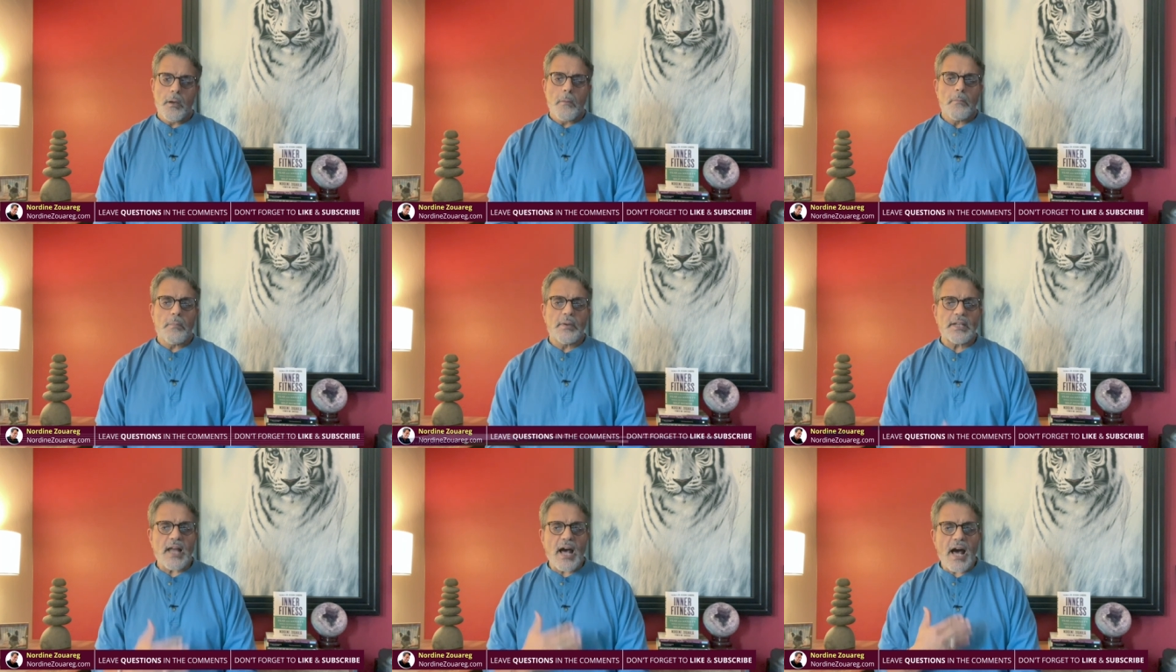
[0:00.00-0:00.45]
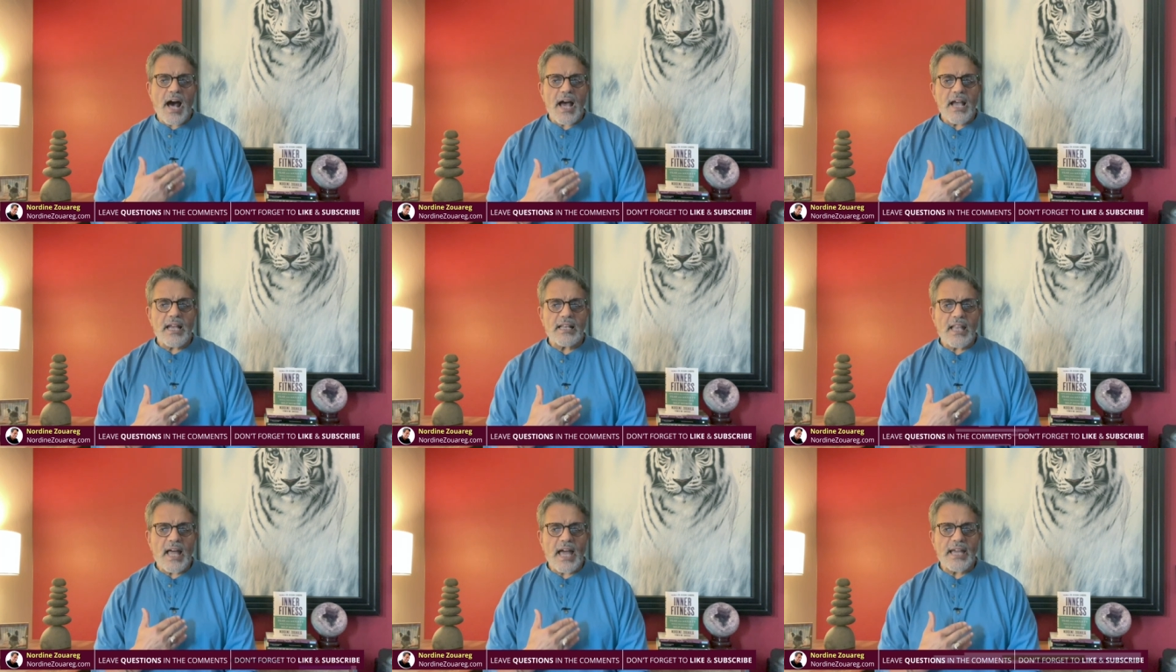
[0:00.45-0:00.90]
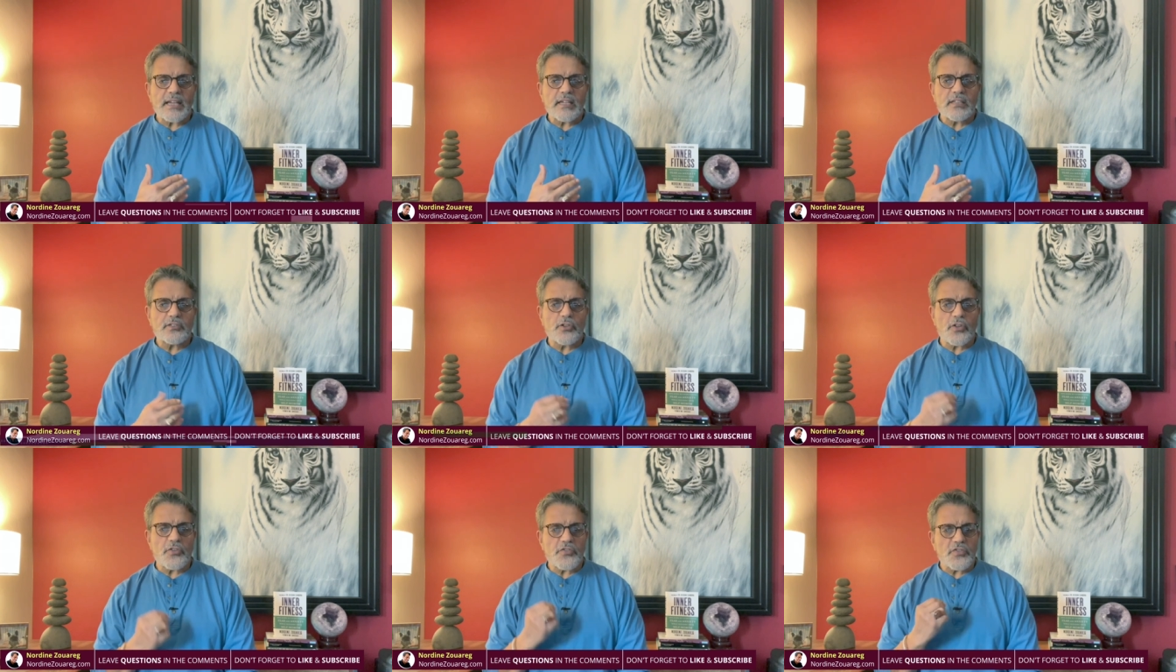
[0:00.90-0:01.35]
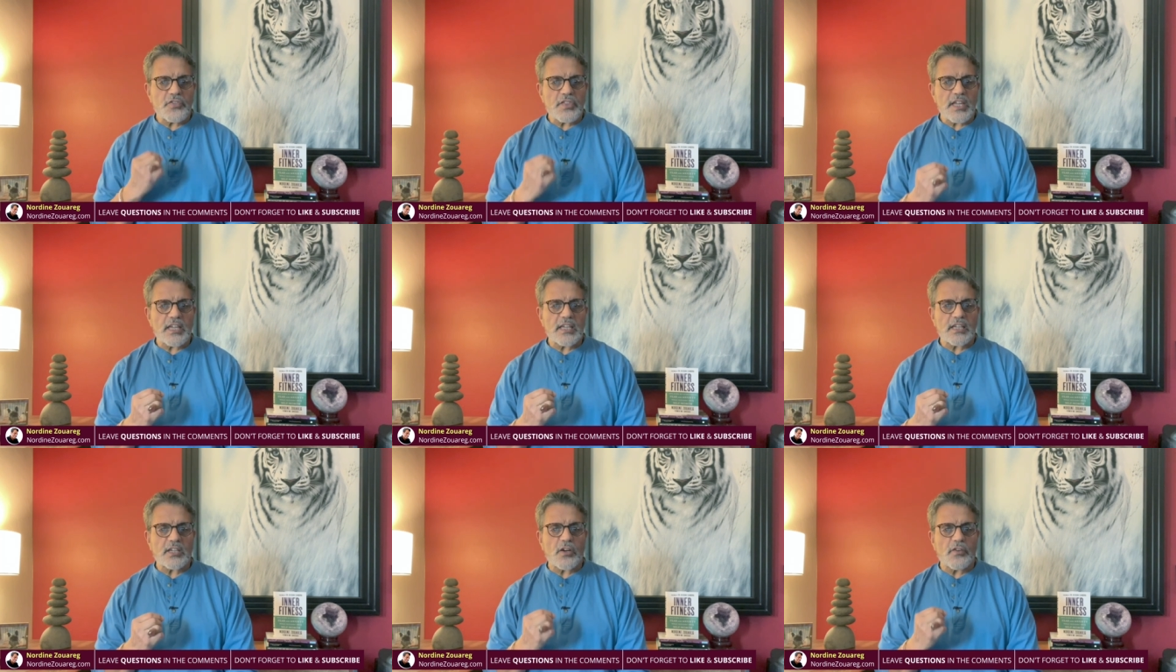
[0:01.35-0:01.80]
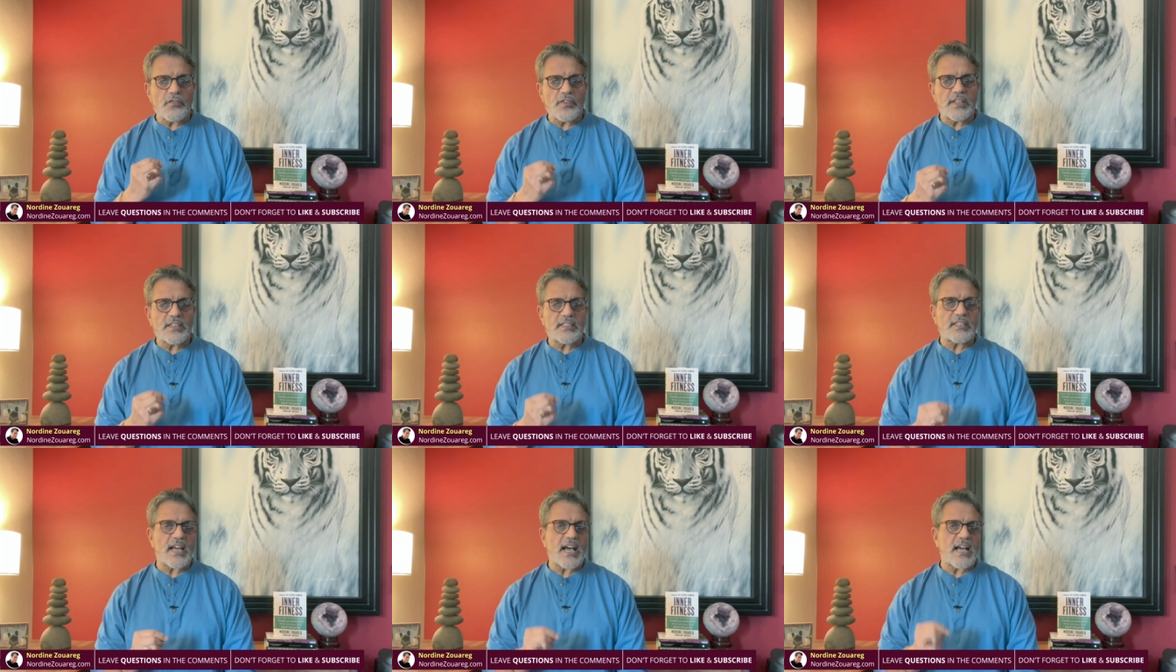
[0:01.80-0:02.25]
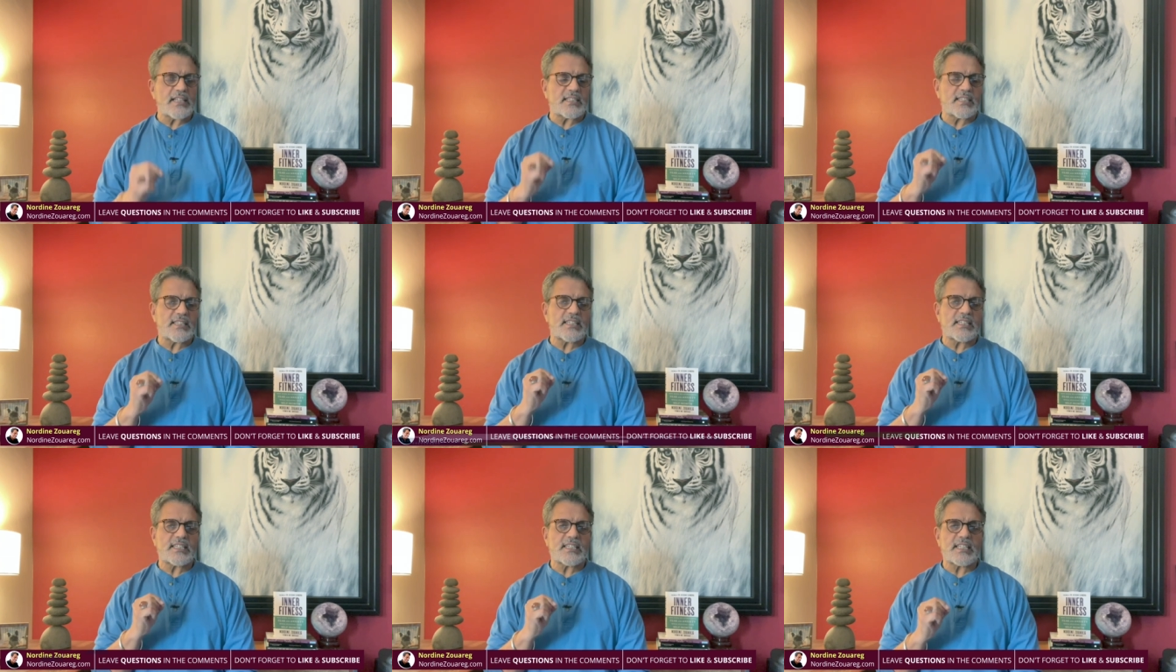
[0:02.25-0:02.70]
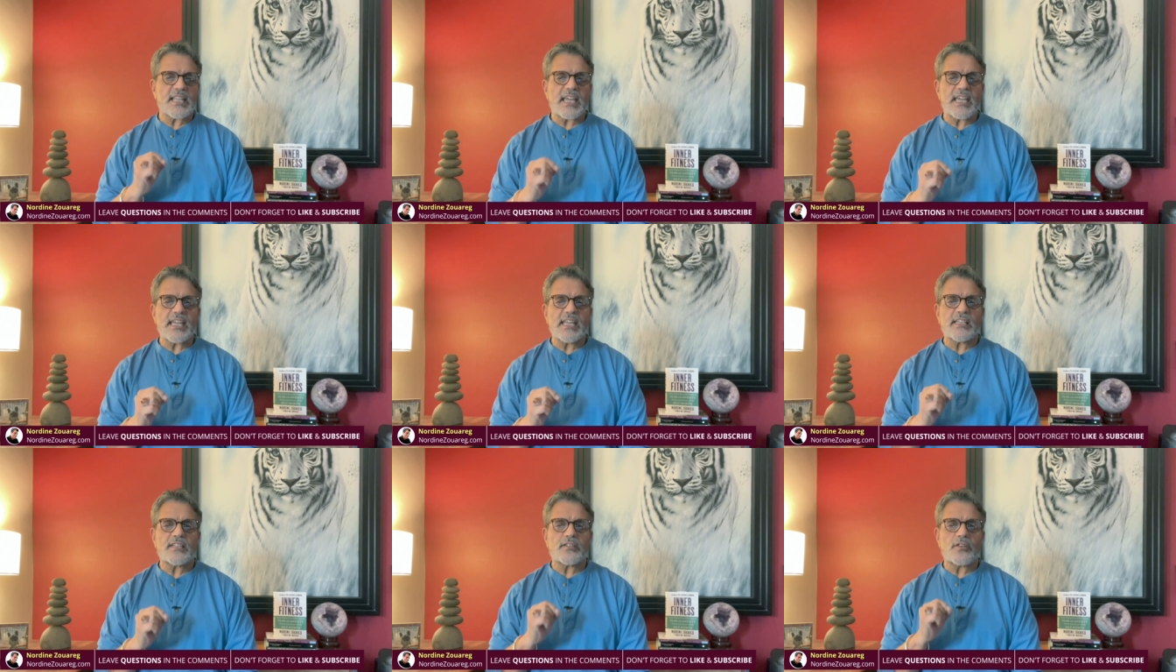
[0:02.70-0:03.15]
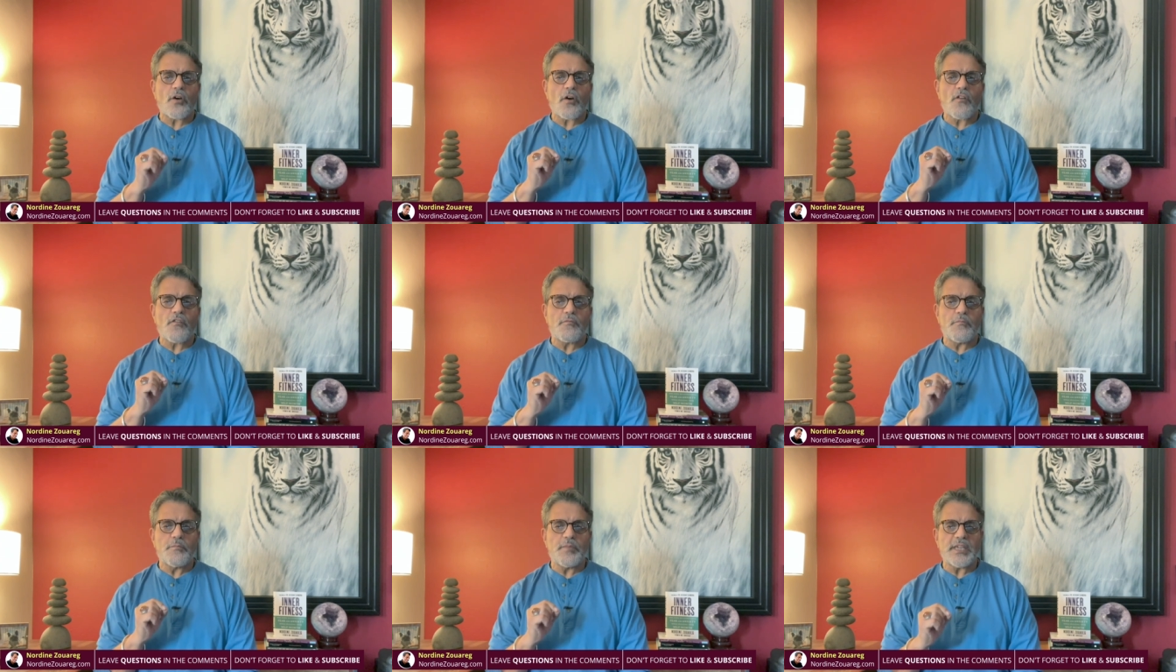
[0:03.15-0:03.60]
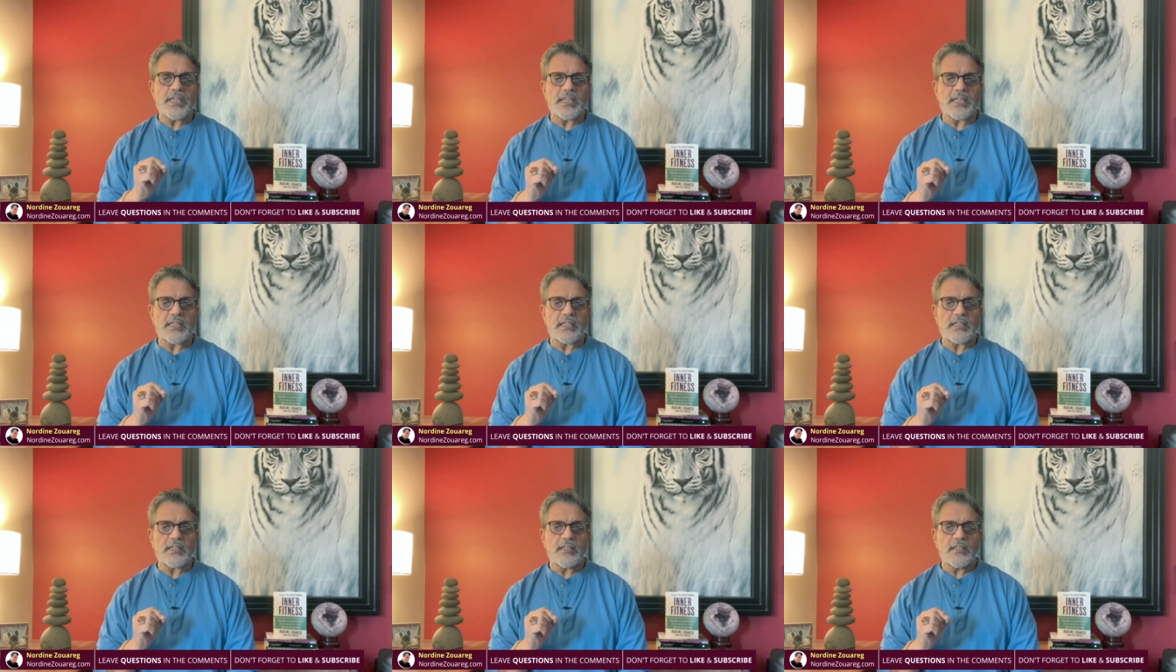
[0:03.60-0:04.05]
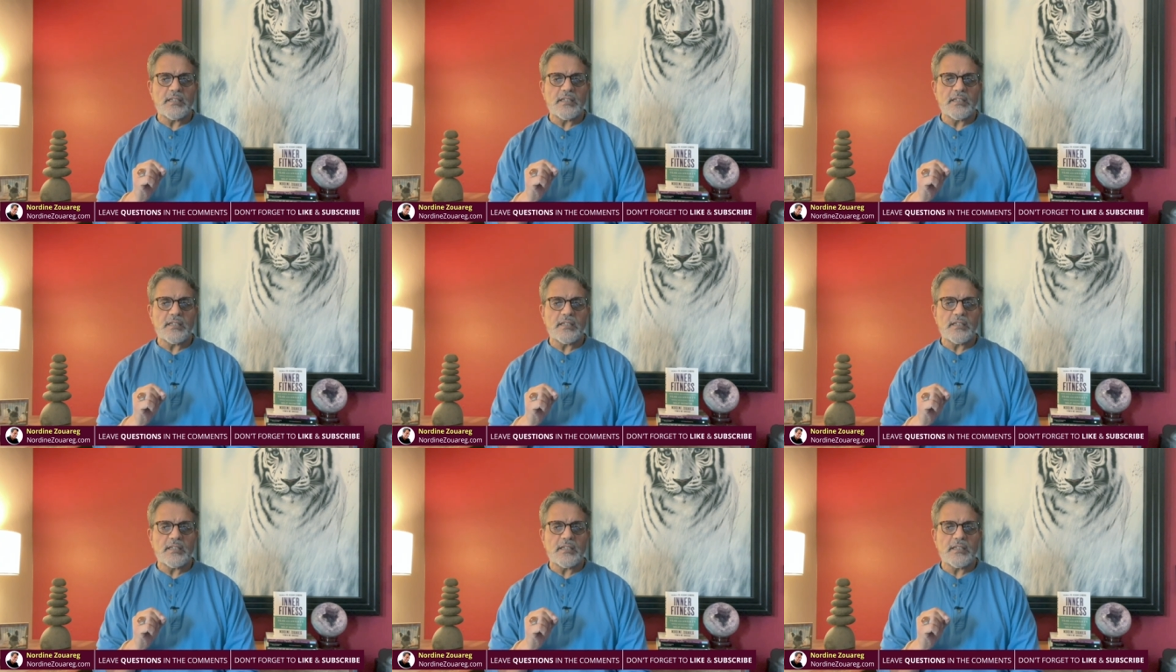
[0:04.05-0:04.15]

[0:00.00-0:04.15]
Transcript: but I like to think of it as a state of being,